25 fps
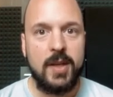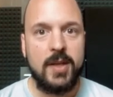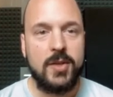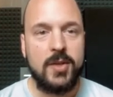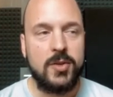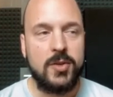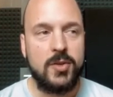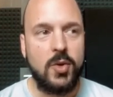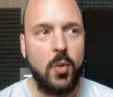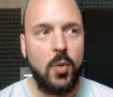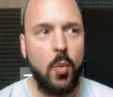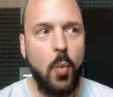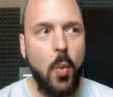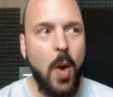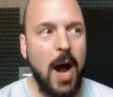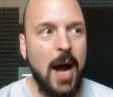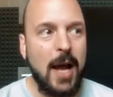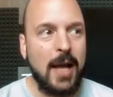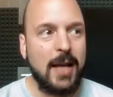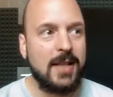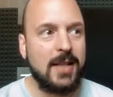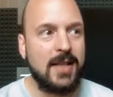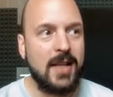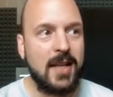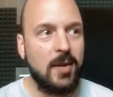So,
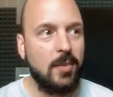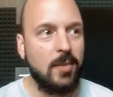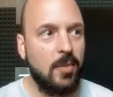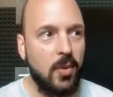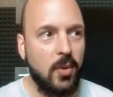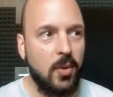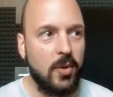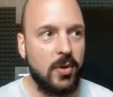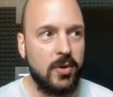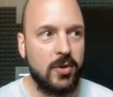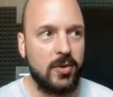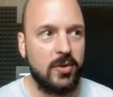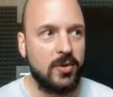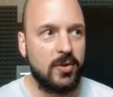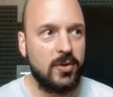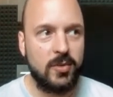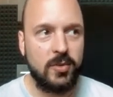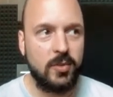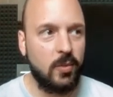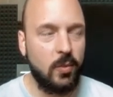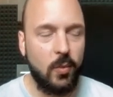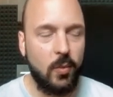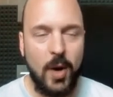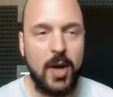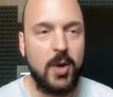why is that important?
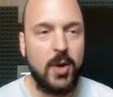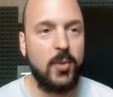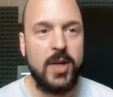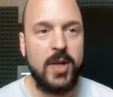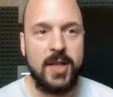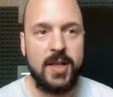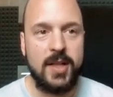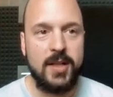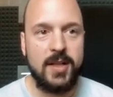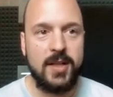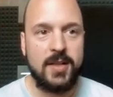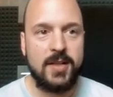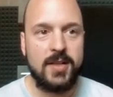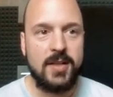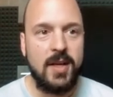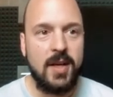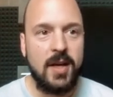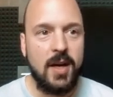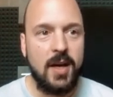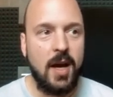Why do we need this?